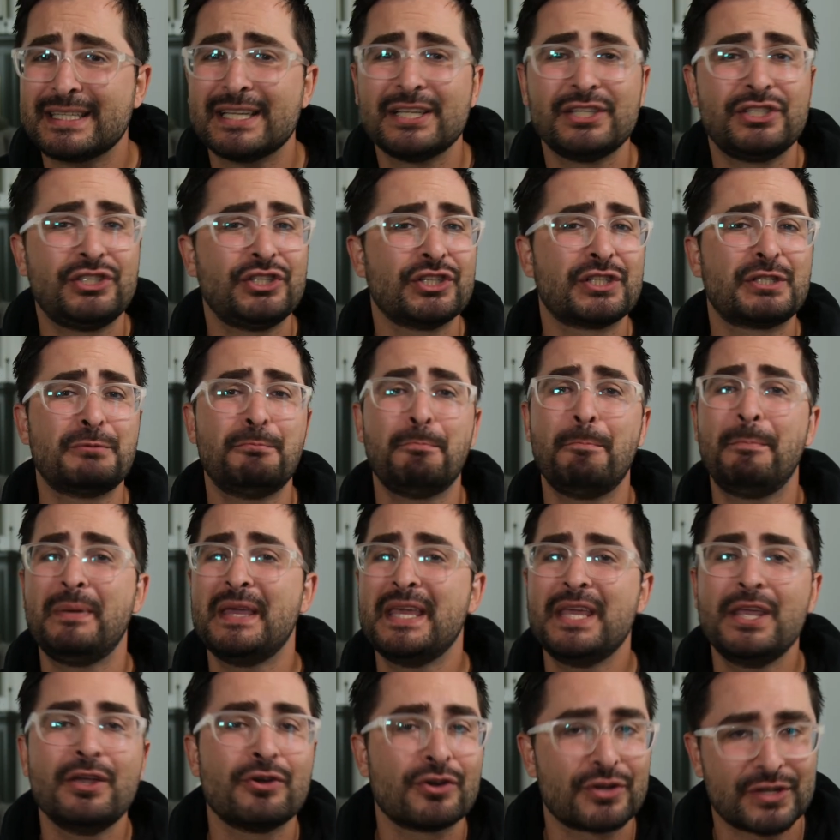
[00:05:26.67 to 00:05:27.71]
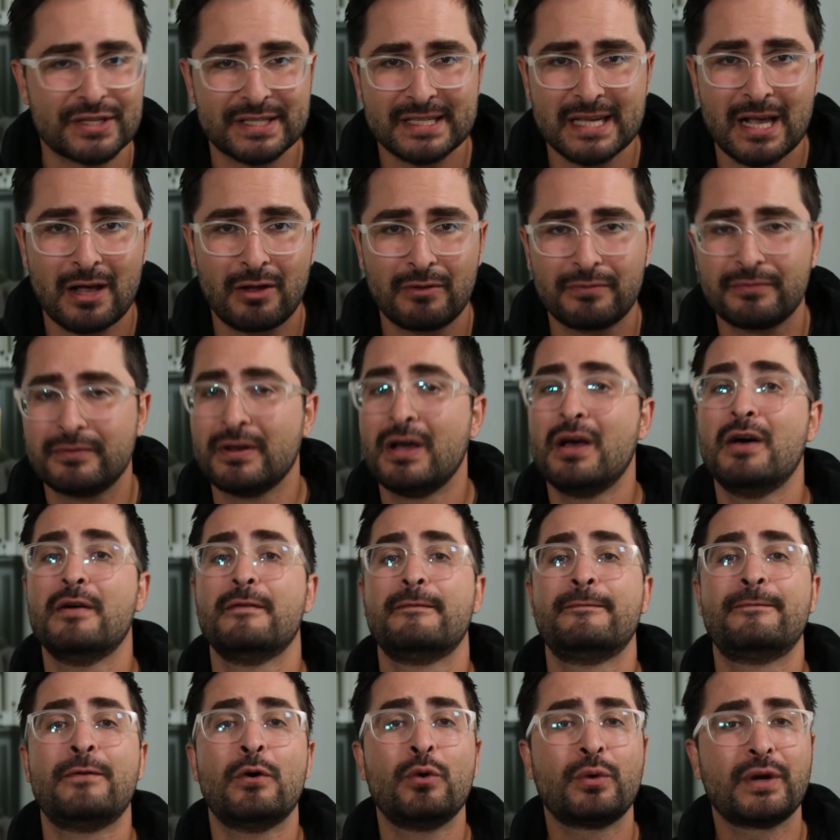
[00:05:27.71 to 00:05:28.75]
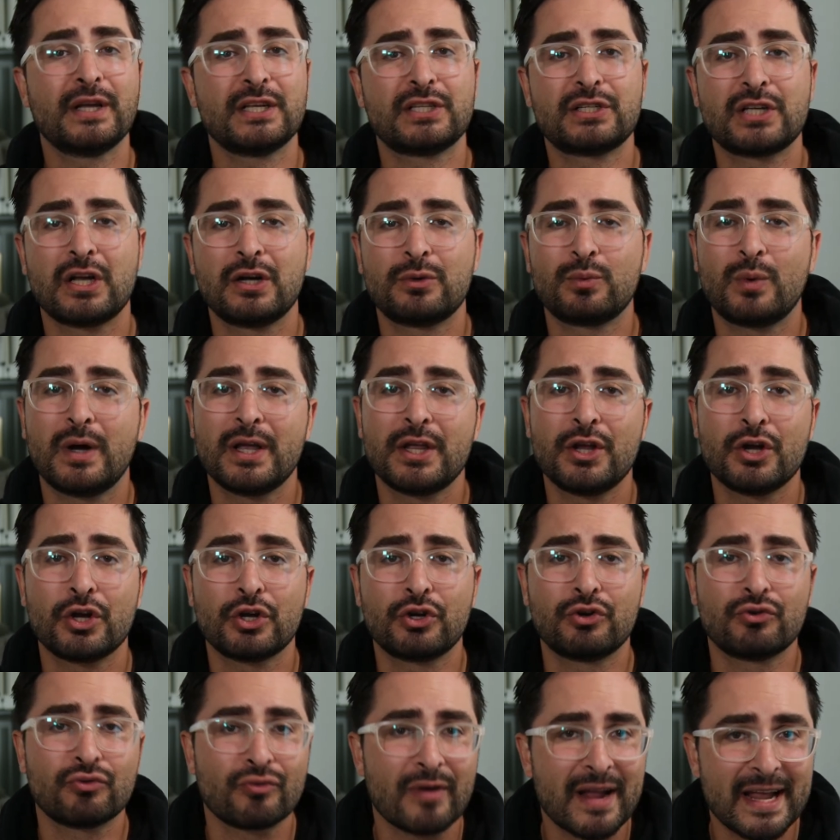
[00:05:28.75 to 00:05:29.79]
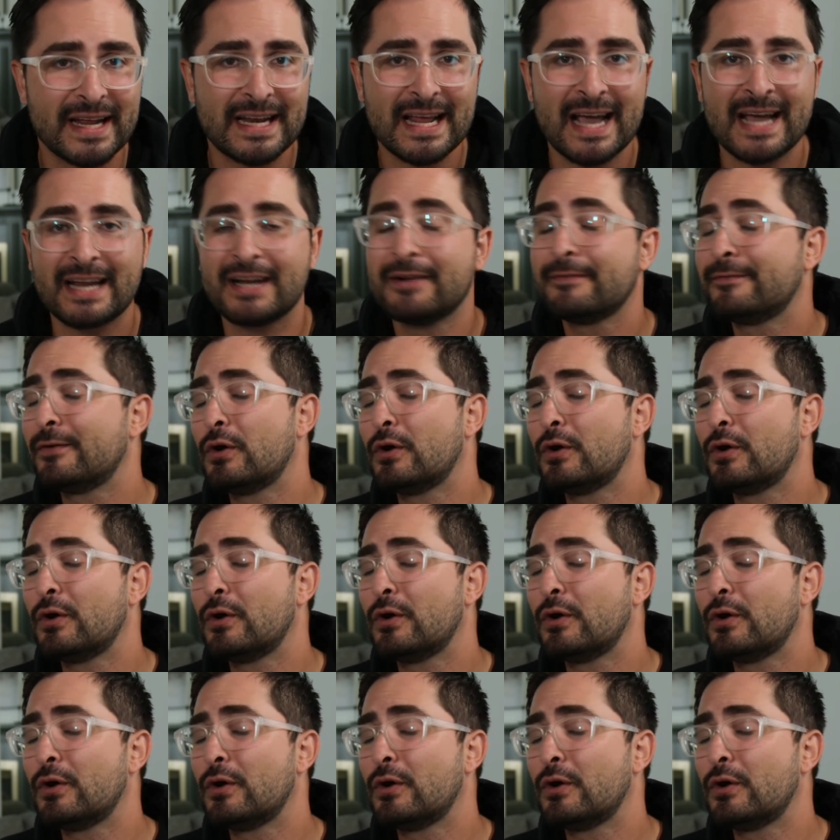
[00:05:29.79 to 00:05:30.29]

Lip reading: is just be yourself. Focus on what you're great at.